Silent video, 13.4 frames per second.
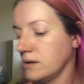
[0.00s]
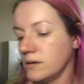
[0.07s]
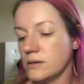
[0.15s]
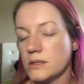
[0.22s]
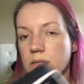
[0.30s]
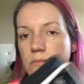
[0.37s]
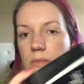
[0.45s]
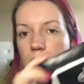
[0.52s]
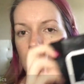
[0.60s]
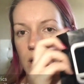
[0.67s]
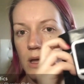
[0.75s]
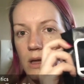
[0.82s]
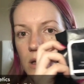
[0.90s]
And
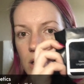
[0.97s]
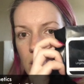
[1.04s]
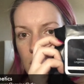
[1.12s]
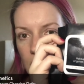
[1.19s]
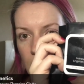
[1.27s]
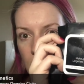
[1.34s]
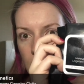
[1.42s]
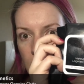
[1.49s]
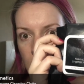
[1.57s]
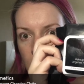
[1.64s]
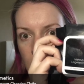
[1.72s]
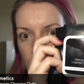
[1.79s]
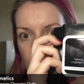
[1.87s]
my
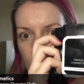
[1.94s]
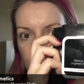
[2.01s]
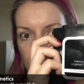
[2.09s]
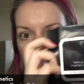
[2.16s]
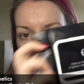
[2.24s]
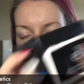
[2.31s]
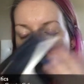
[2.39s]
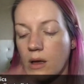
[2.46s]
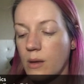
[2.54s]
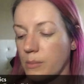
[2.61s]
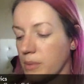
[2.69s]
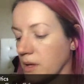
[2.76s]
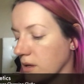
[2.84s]
e.l.f.
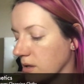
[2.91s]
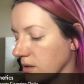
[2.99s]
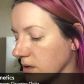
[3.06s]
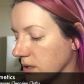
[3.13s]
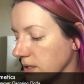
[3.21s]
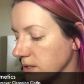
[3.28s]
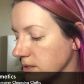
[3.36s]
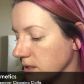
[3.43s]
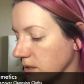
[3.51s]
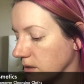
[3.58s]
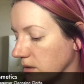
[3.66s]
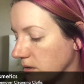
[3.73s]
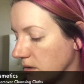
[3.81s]
makeup
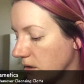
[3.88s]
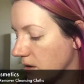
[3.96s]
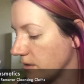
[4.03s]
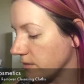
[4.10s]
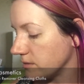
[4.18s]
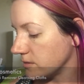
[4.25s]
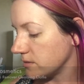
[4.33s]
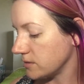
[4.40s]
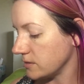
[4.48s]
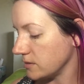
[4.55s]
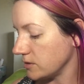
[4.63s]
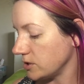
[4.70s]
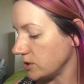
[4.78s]
cleansing cloths
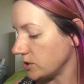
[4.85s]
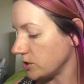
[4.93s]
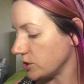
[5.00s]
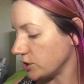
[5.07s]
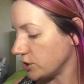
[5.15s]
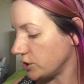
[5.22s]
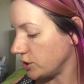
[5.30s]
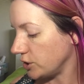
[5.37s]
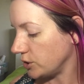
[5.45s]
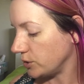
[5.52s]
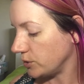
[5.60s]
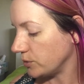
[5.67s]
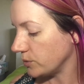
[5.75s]
just
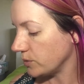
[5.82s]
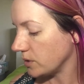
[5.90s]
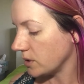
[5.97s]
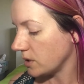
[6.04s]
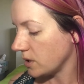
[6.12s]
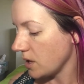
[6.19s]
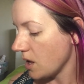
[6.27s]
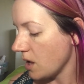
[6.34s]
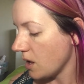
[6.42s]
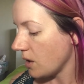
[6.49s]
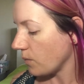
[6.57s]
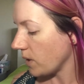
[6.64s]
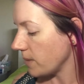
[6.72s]
to
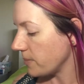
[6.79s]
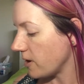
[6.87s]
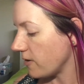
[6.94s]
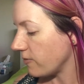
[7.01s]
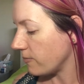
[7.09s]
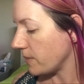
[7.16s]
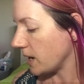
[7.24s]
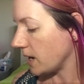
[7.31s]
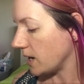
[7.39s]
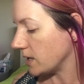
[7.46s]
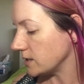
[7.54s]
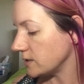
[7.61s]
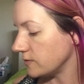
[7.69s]
wipe off my
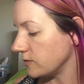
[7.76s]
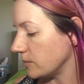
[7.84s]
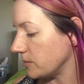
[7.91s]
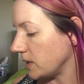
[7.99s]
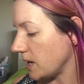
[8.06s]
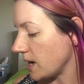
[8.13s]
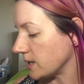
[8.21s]
hands from the